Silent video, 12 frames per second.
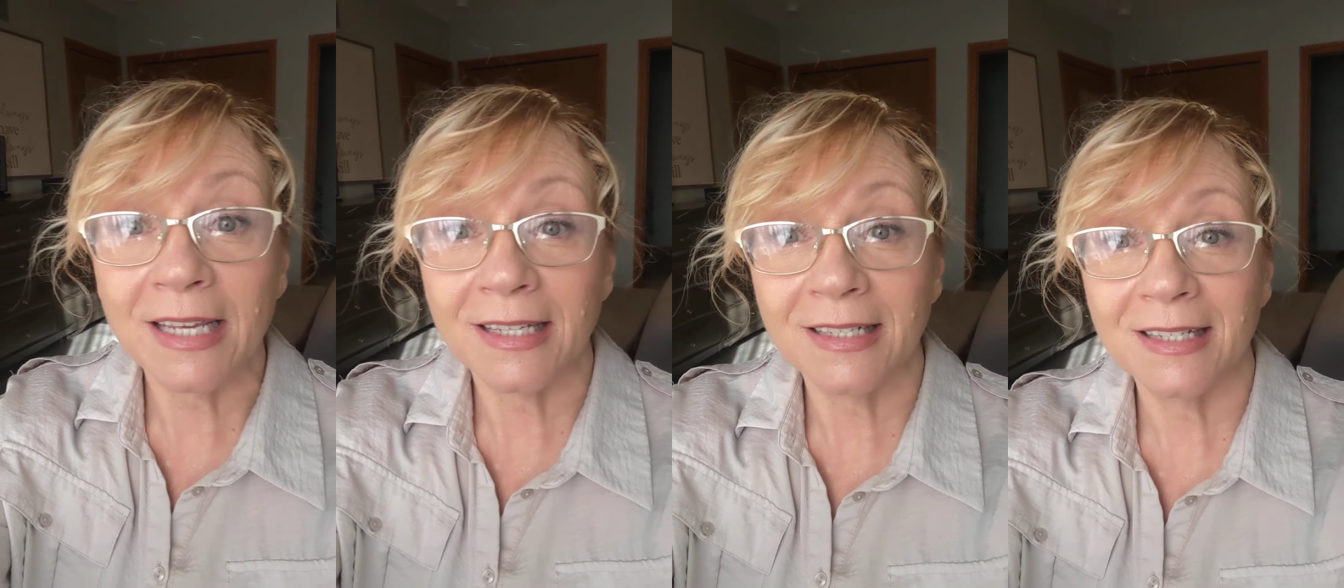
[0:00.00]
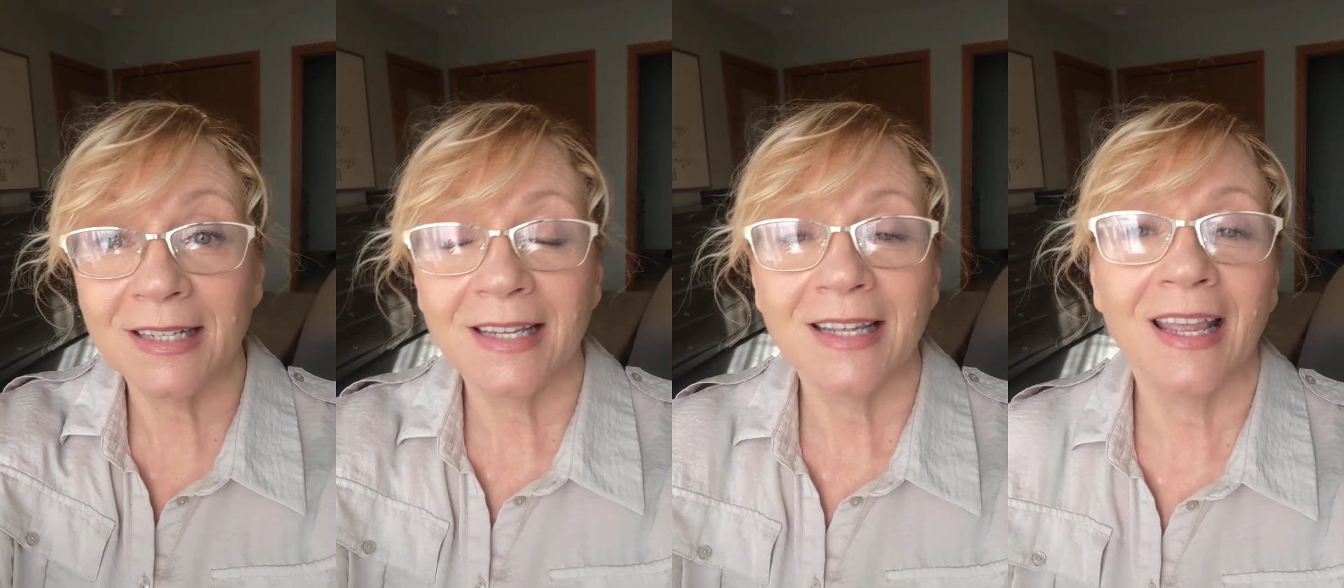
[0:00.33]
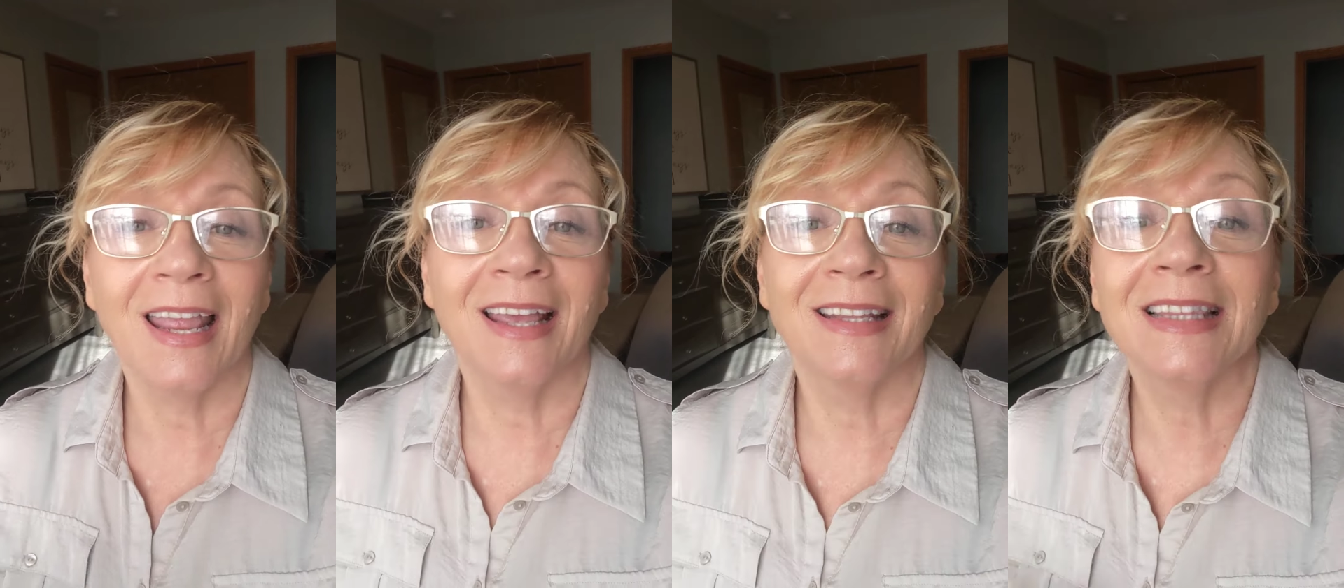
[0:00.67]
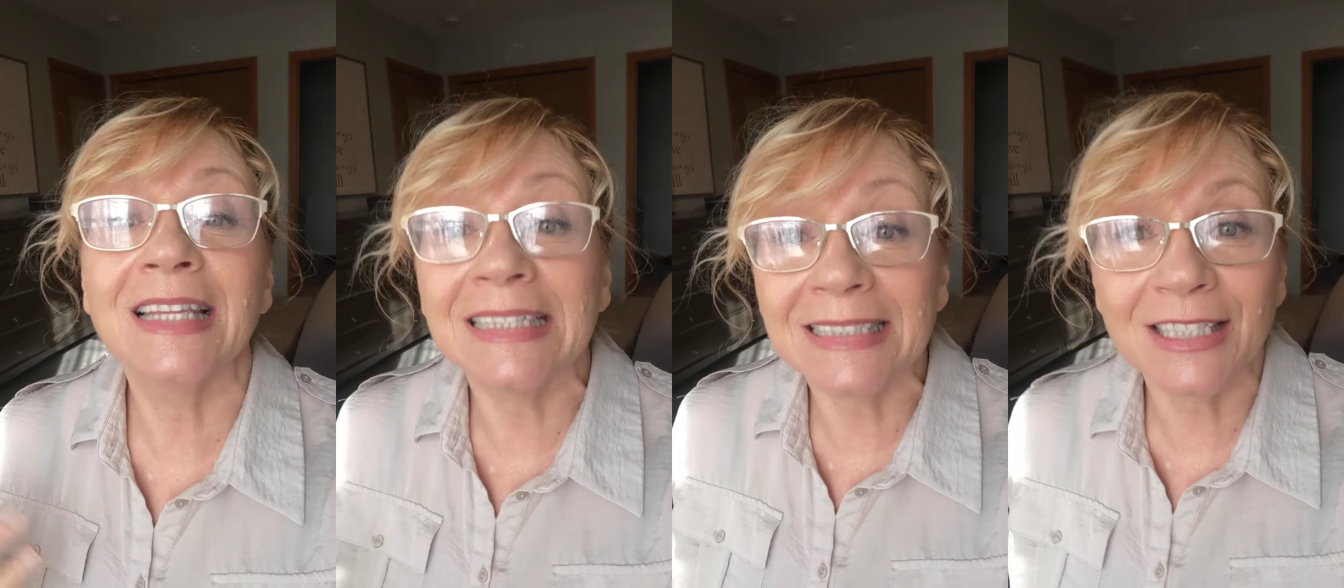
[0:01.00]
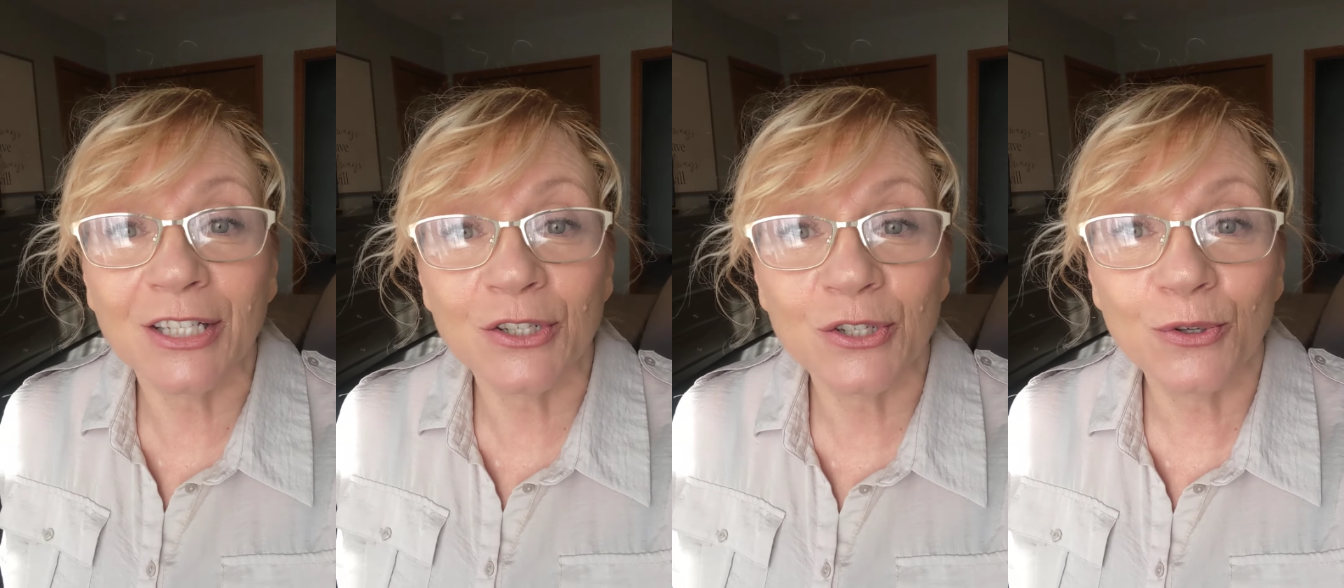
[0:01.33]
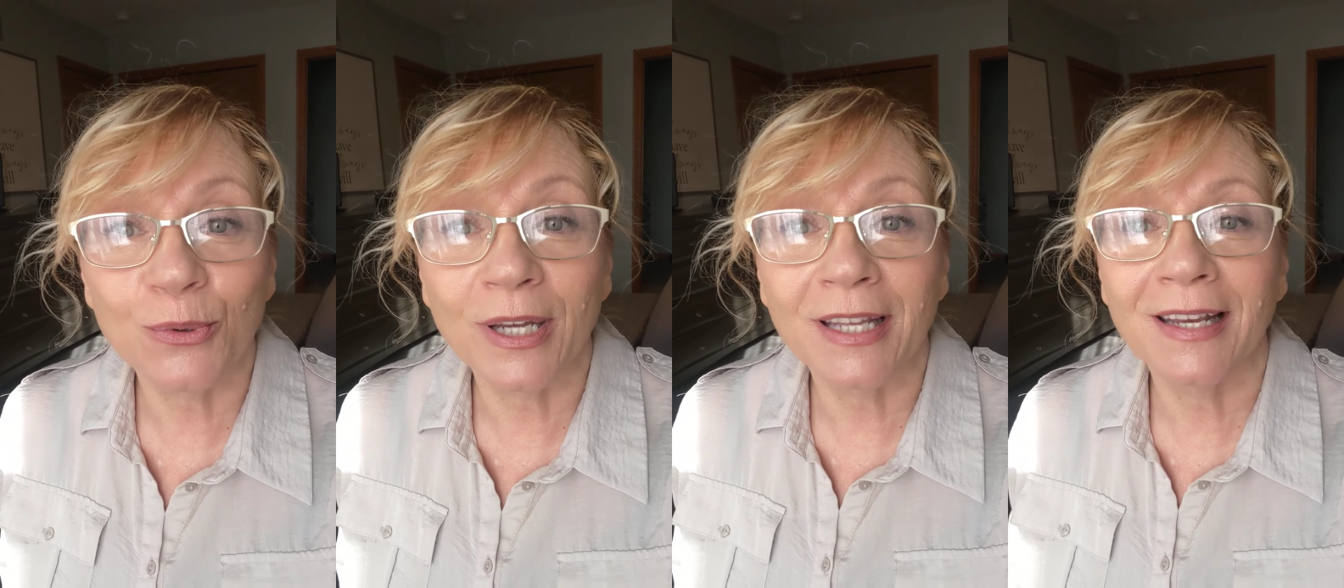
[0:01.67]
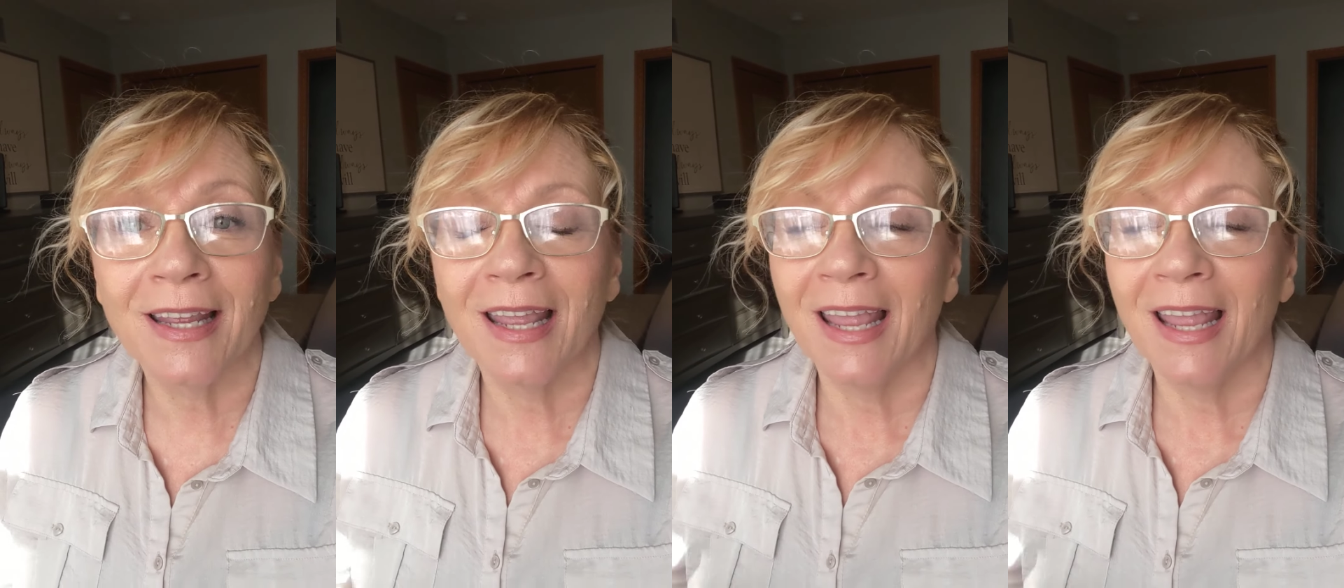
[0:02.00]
it and listen to it